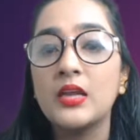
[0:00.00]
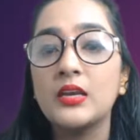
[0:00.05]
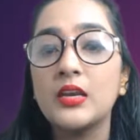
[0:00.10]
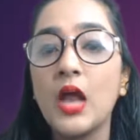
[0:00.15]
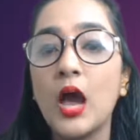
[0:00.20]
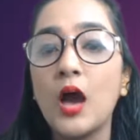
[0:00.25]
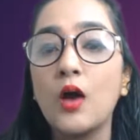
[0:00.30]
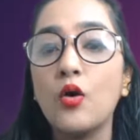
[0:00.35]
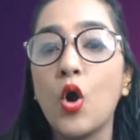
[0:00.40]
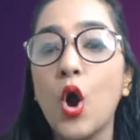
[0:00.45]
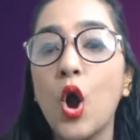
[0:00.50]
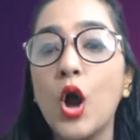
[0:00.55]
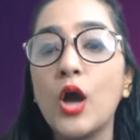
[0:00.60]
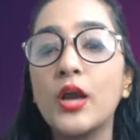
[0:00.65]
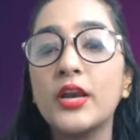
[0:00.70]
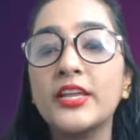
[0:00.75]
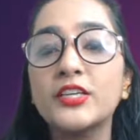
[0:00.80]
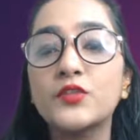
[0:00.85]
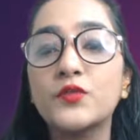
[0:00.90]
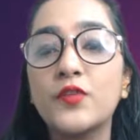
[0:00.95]
Now
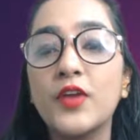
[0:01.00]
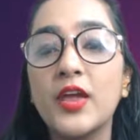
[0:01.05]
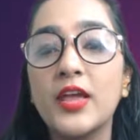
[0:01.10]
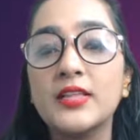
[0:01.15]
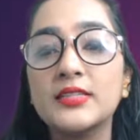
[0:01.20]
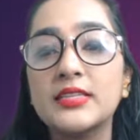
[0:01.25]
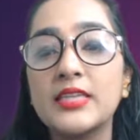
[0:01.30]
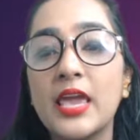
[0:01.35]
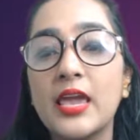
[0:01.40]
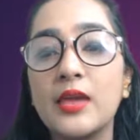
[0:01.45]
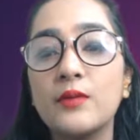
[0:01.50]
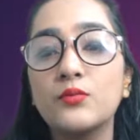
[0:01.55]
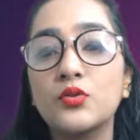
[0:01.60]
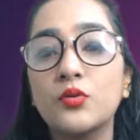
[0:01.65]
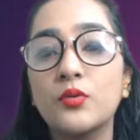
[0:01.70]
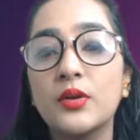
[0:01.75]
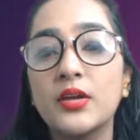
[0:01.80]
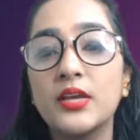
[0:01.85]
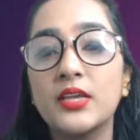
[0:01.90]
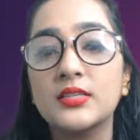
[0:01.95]
all his friends came
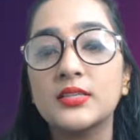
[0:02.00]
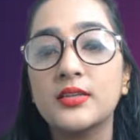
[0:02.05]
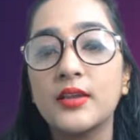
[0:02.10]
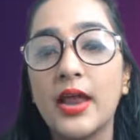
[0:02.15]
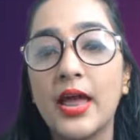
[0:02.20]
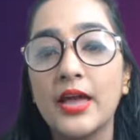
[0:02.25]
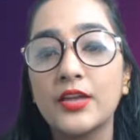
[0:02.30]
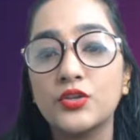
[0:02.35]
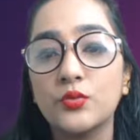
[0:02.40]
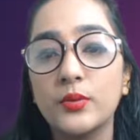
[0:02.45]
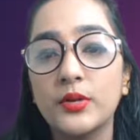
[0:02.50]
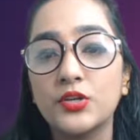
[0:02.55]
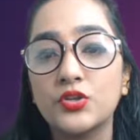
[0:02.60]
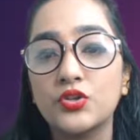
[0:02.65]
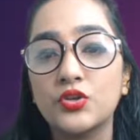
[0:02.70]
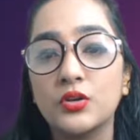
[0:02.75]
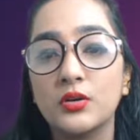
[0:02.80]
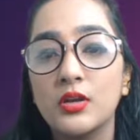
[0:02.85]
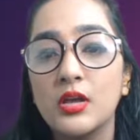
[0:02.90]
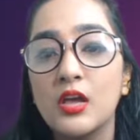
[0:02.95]
to his
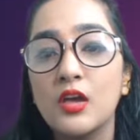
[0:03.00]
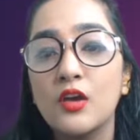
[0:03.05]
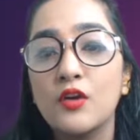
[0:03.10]
graduation.